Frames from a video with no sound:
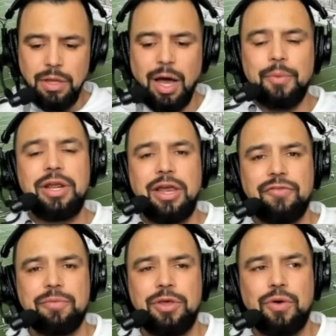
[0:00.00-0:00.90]
I want to hear
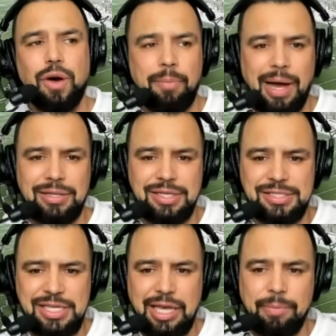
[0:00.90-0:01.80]
from you about this
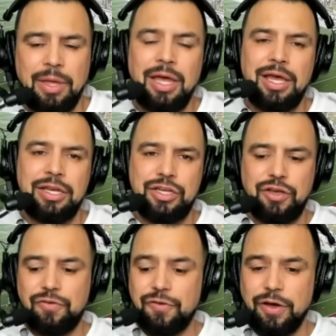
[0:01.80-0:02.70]
team. Do
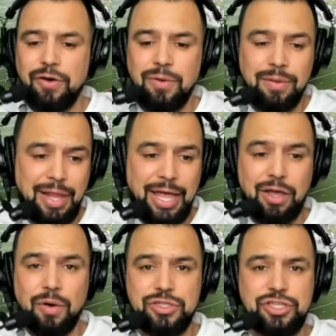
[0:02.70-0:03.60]
you feel like
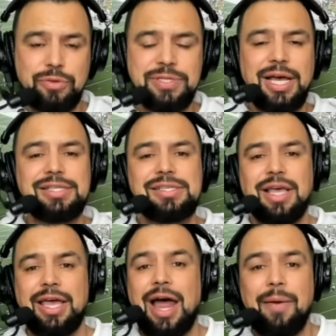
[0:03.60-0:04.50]
Coach Stoops says,
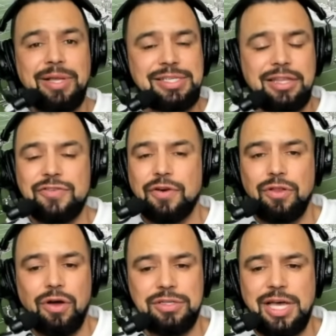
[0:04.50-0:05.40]
and I've been saying this for a
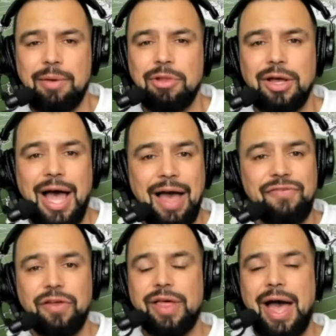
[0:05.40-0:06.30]
long time, look, I
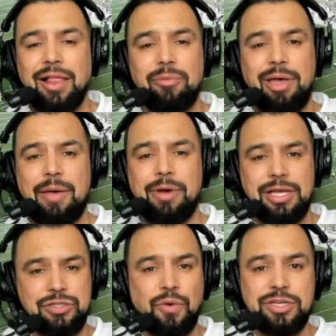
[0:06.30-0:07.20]
feel that Alabama
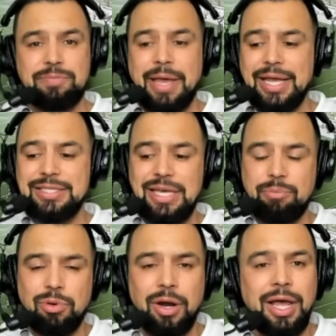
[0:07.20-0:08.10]
is going to make a
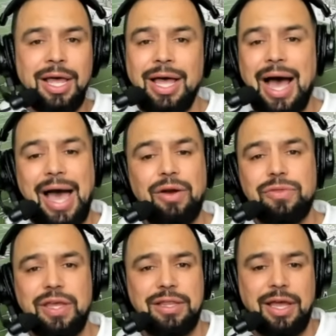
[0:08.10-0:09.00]
deep run. I don't
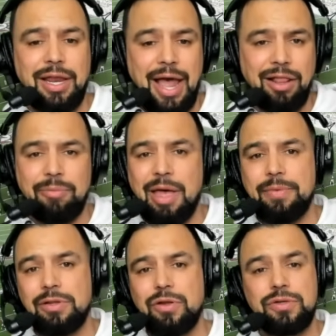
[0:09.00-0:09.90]
think that
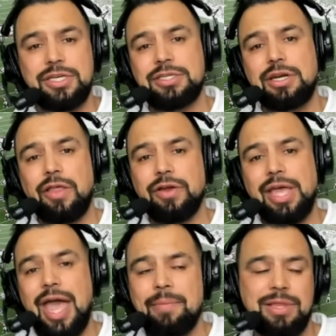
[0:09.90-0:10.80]
Alabama loses another
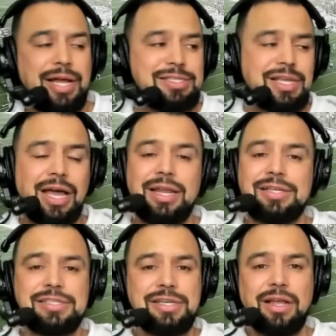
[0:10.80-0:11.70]
game. And that's not
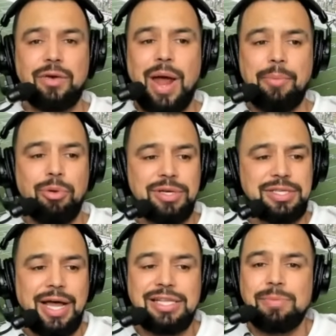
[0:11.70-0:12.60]
necessarily rat
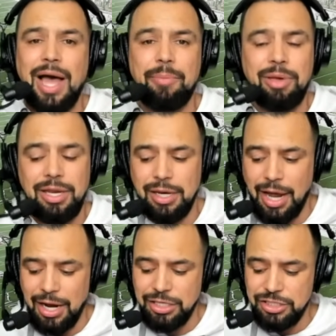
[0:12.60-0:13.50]
poison. That's my opinion.
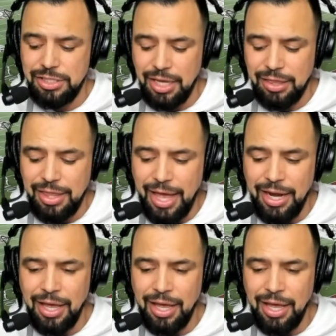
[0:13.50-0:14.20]
I just think that